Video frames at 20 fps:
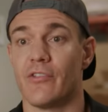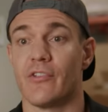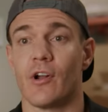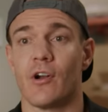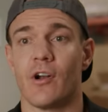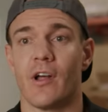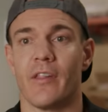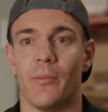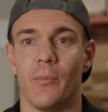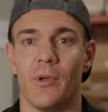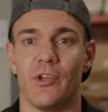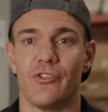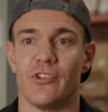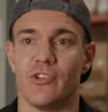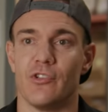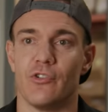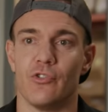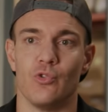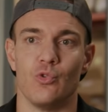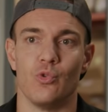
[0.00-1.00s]
I started on the
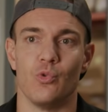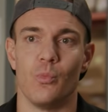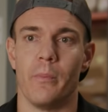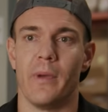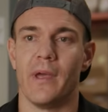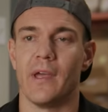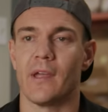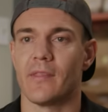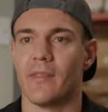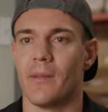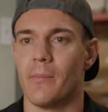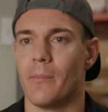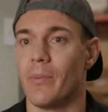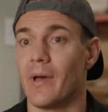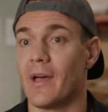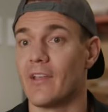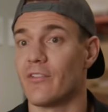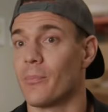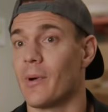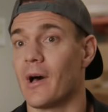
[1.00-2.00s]
mission to make the
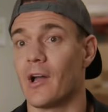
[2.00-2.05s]
best